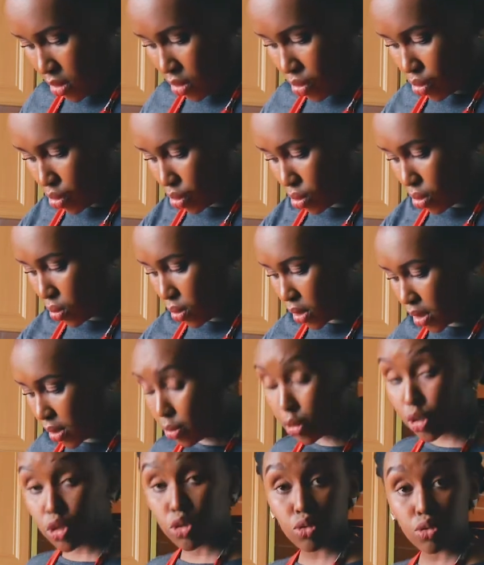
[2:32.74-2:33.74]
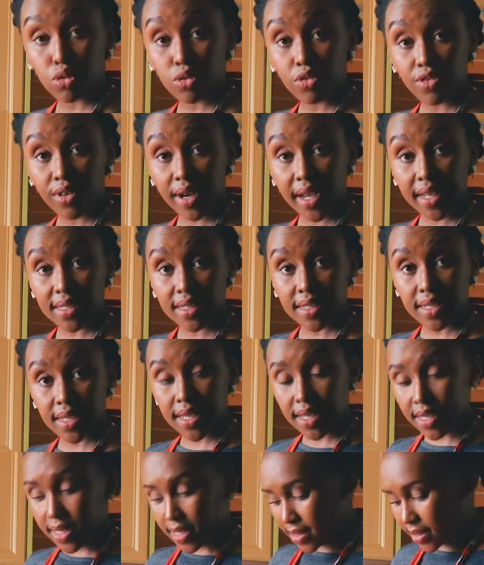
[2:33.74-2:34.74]
So what I'm going to do first
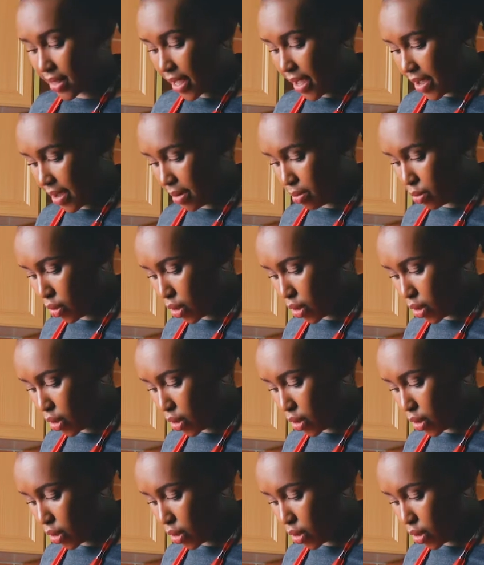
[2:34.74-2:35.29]
is I am